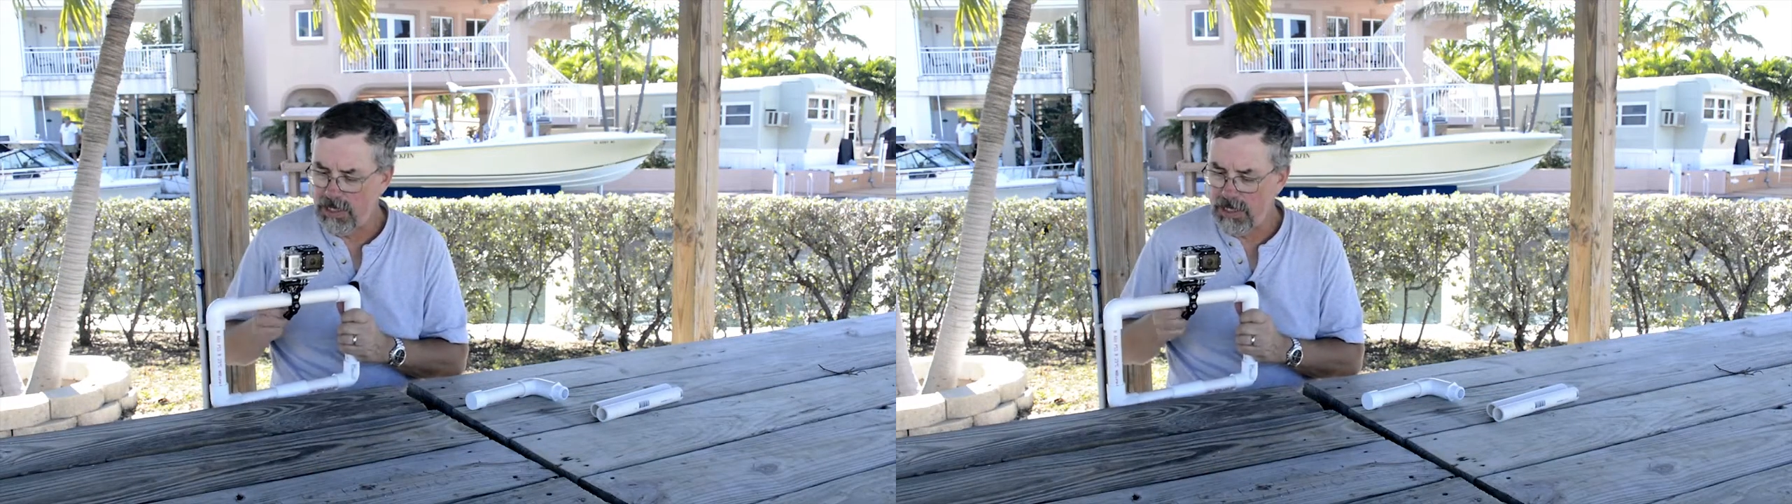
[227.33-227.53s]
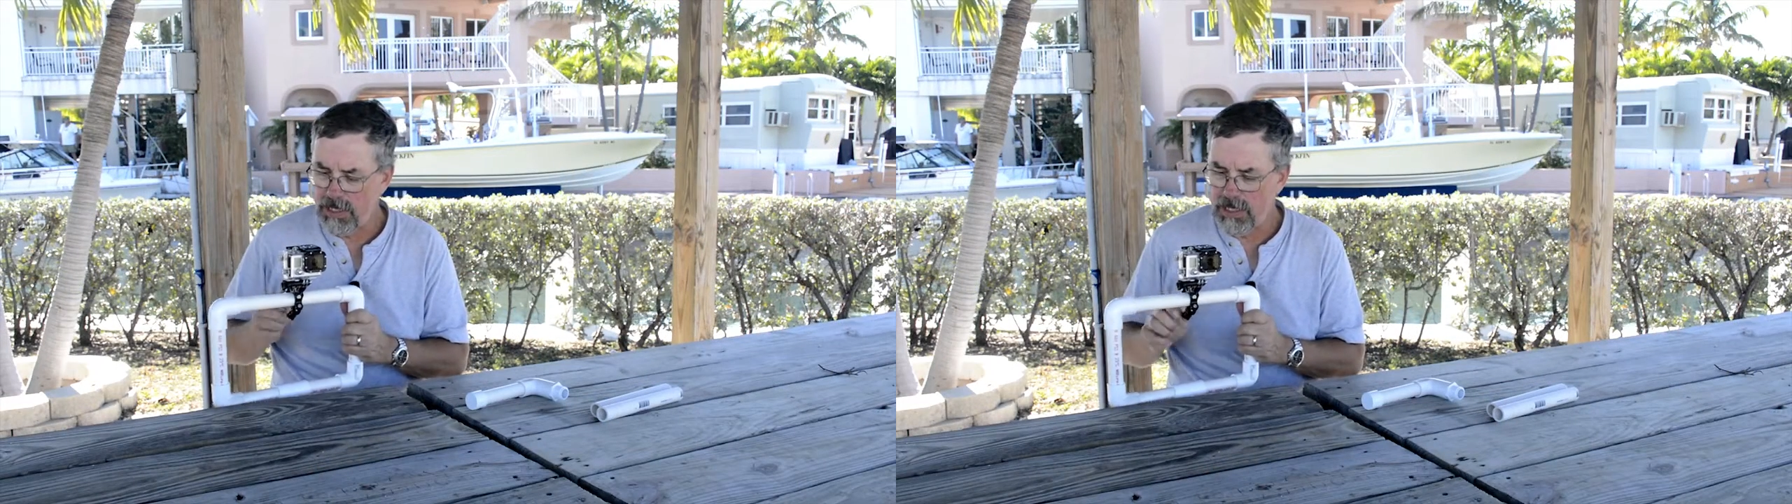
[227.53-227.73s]

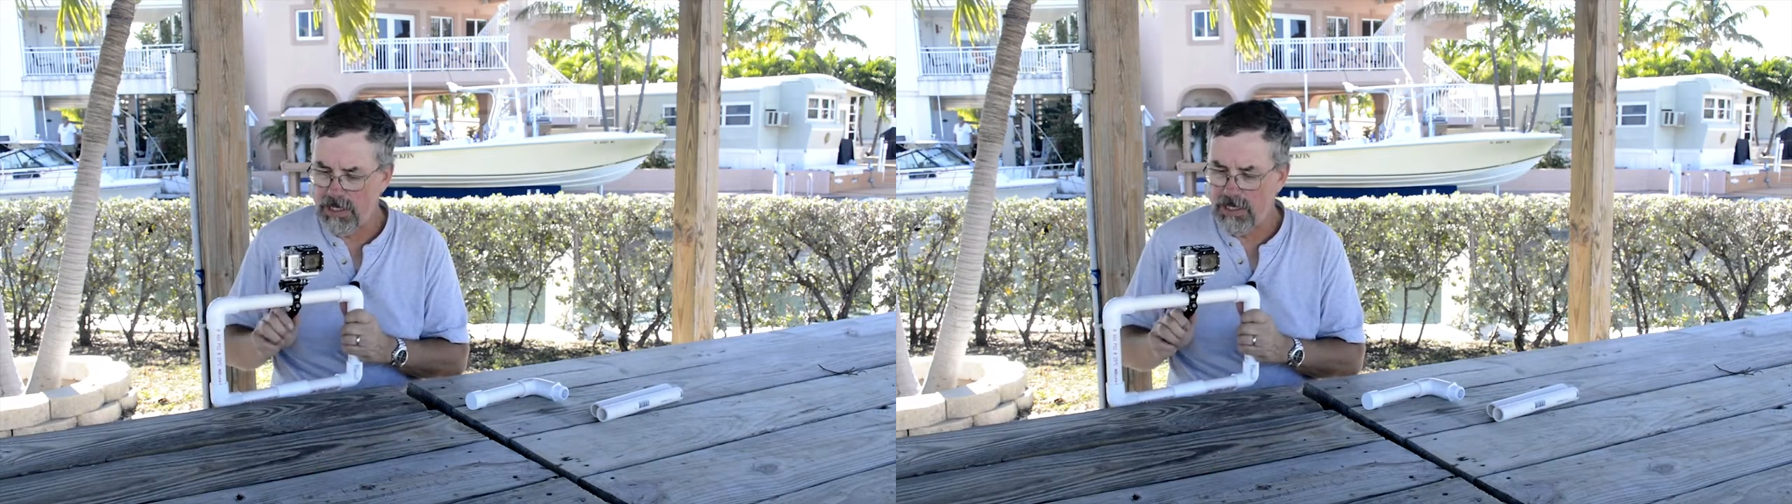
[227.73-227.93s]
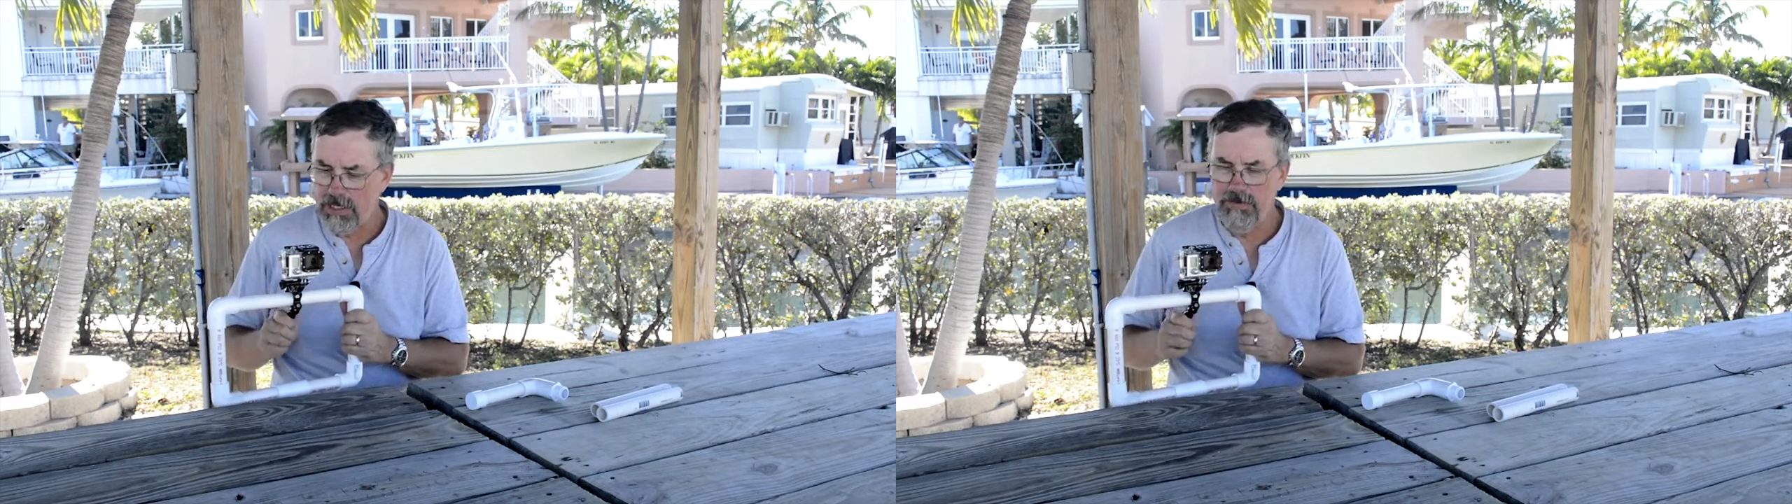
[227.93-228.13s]

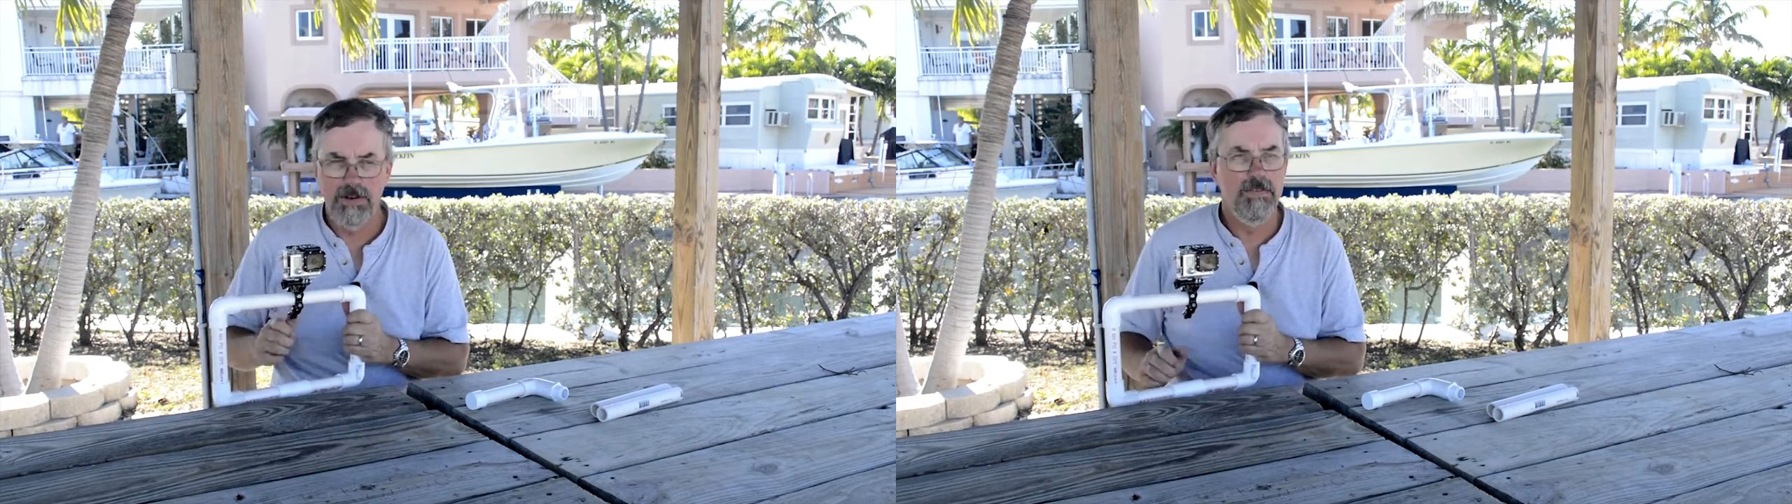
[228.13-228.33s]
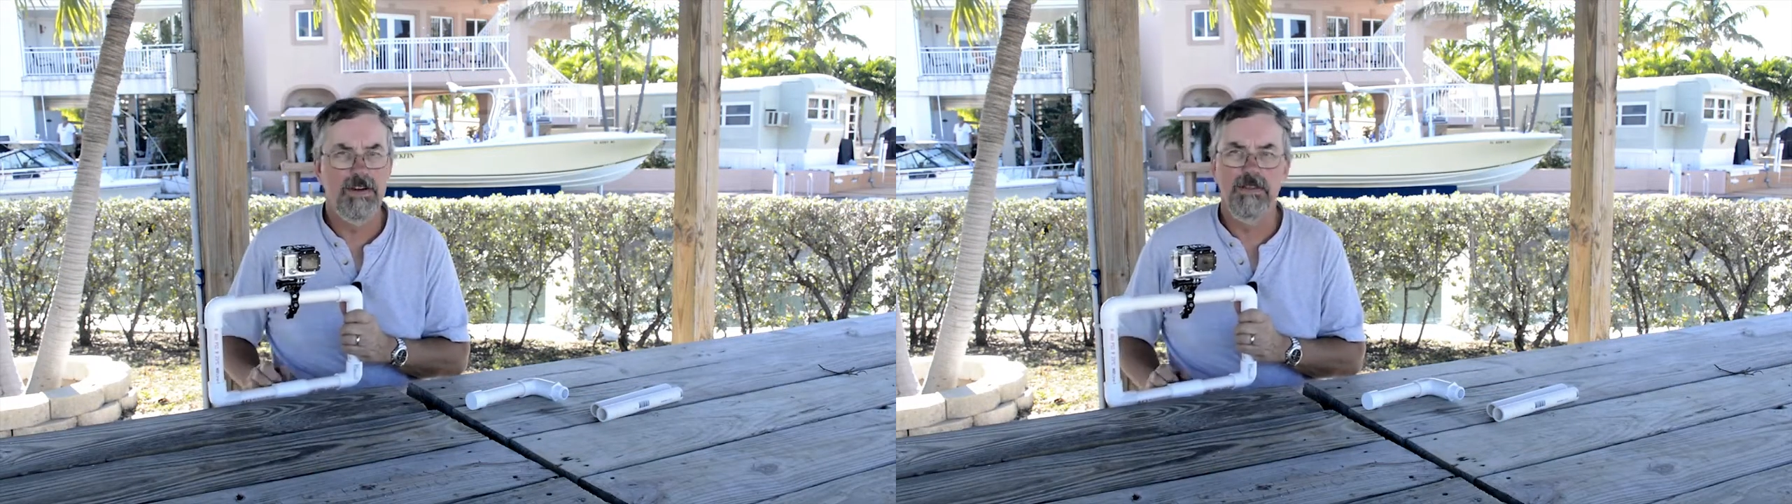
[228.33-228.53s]
and a
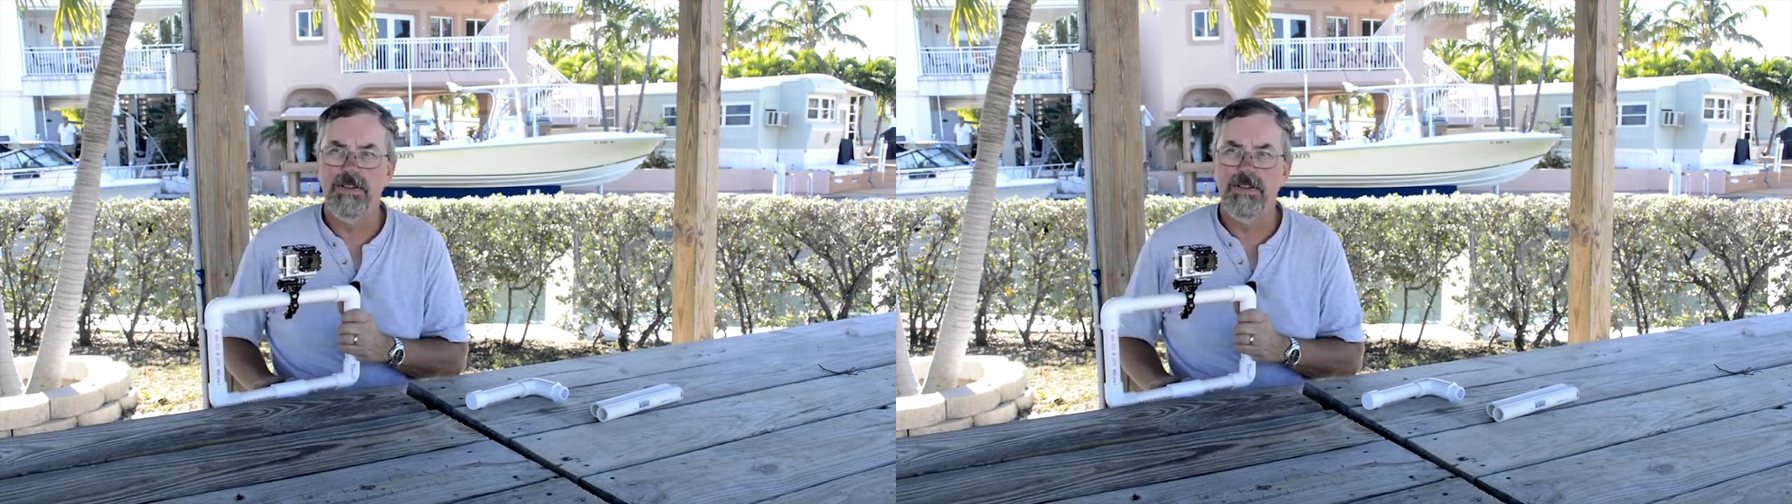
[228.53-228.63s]
very, very